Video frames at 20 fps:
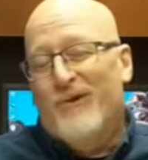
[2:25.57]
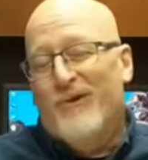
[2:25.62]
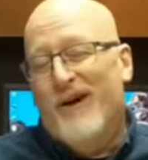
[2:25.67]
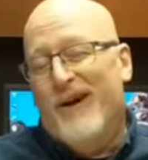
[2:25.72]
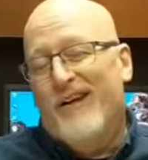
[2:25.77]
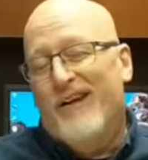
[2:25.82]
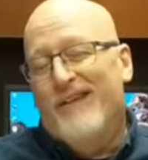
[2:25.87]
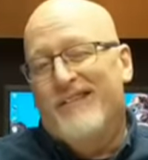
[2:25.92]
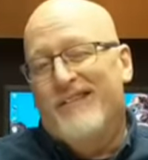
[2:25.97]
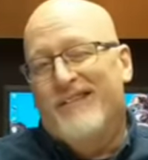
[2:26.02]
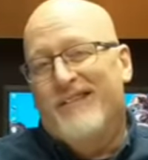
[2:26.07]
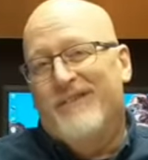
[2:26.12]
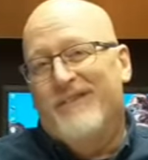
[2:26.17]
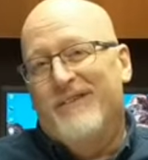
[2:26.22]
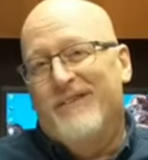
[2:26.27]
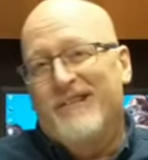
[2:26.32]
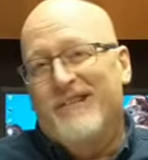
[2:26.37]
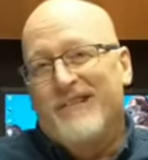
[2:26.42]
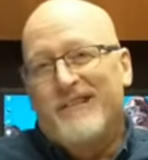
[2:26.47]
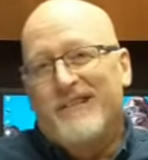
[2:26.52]
Christ
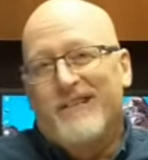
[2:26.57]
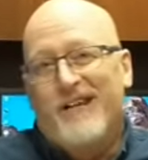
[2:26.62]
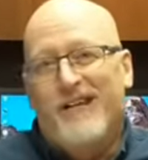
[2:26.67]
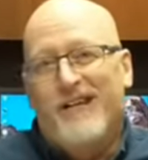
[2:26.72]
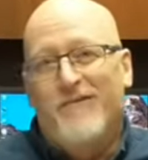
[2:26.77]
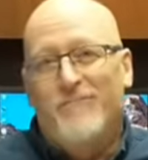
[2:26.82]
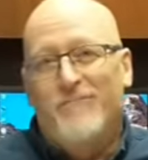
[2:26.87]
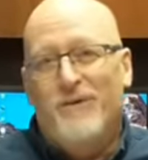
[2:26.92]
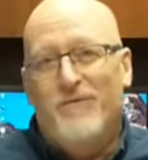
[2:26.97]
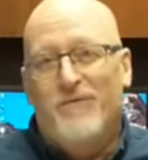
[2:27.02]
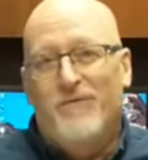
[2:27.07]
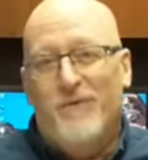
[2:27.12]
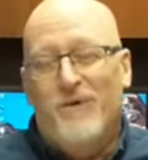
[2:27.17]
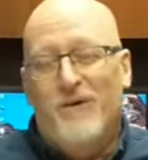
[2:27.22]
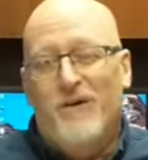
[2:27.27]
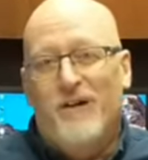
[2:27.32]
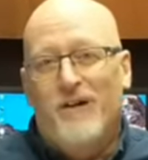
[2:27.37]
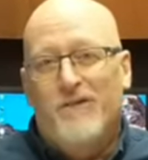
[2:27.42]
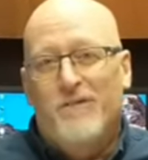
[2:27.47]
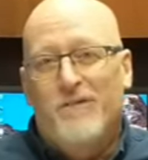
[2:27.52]
living his life
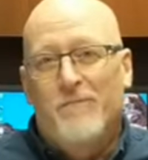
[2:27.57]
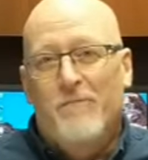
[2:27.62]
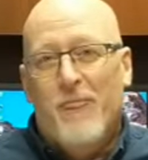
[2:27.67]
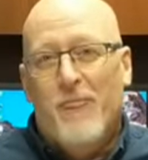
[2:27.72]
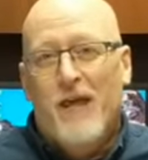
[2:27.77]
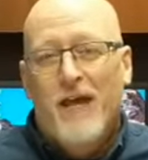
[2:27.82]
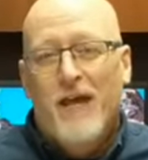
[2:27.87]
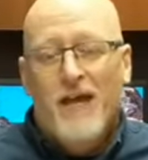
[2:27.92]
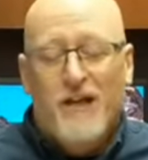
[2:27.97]
before us.